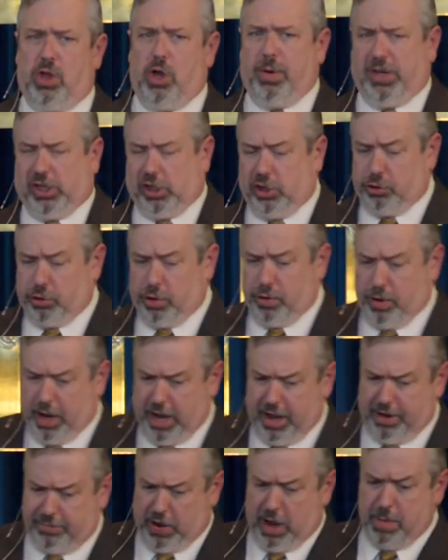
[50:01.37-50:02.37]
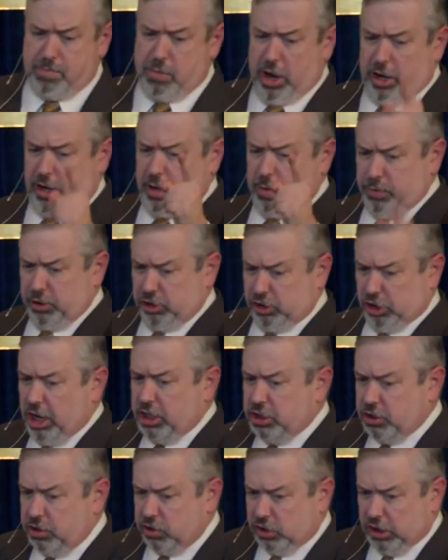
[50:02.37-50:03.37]
with you because I'm not in
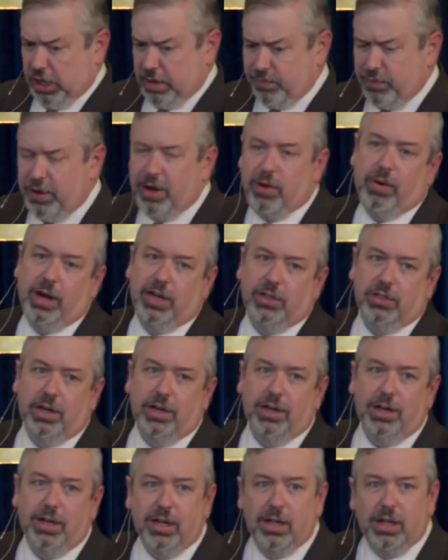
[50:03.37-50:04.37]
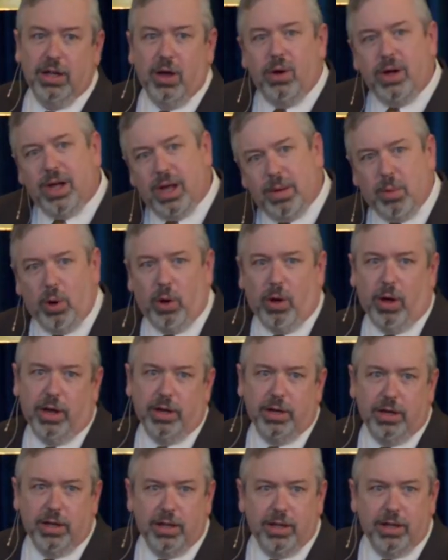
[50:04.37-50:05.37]
precisely the same federation. Oh, come on.
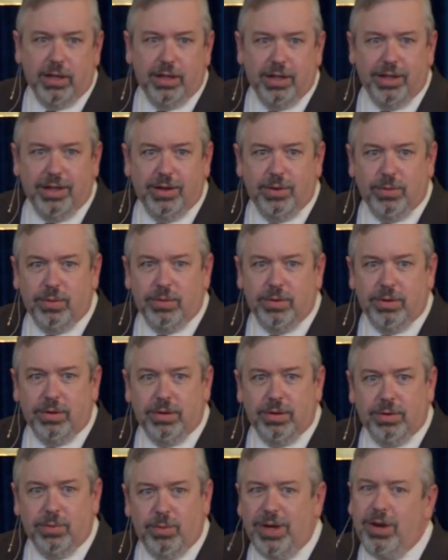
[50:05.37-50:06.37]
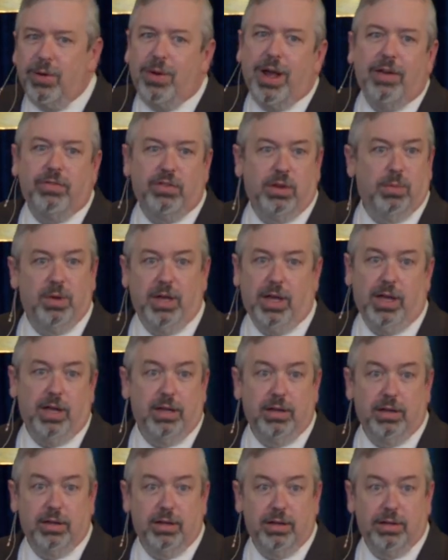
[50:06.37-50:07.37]
We don't have to be.
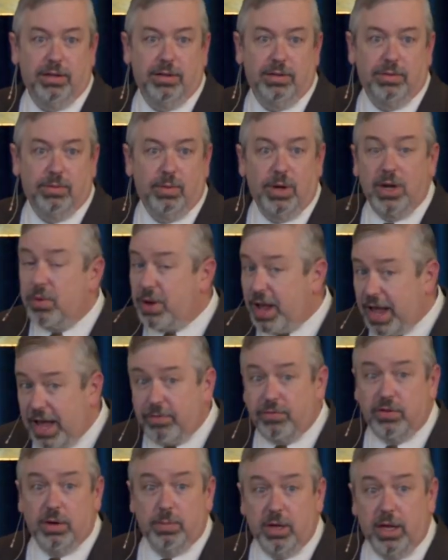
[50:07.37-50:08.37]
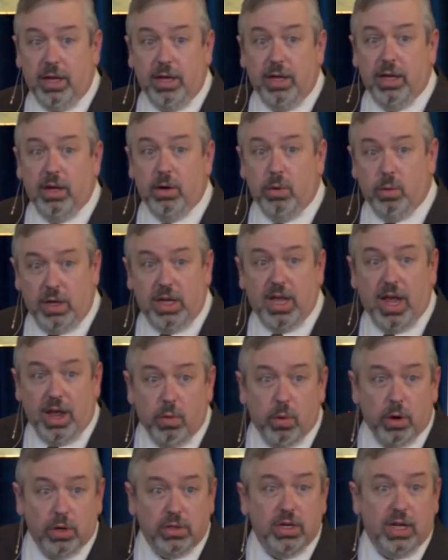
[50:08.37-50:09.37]
We don't have to be. We
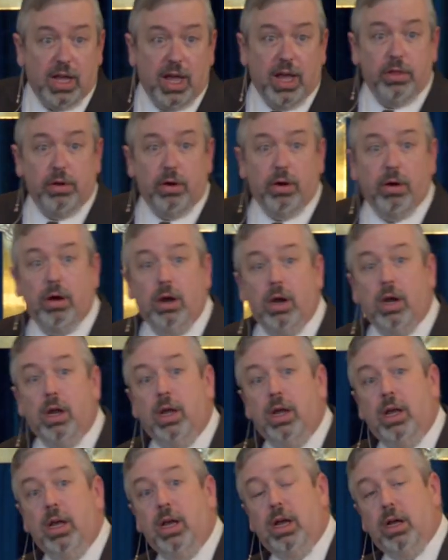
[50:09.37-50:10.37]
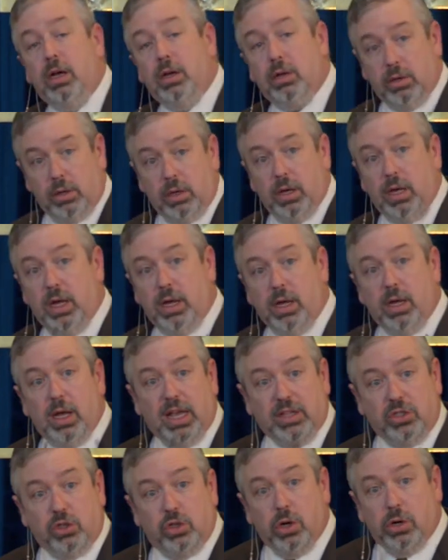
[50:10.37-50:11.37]
can work together
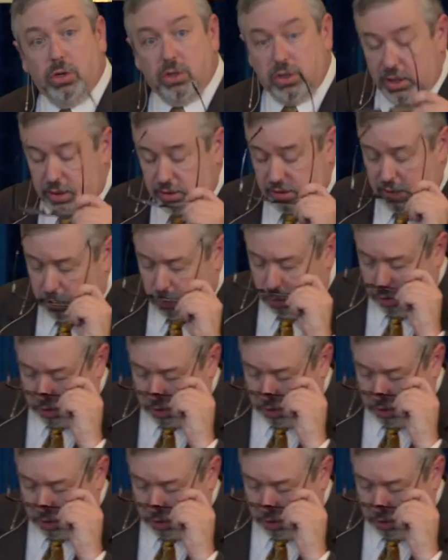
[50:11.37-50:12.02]
as churches and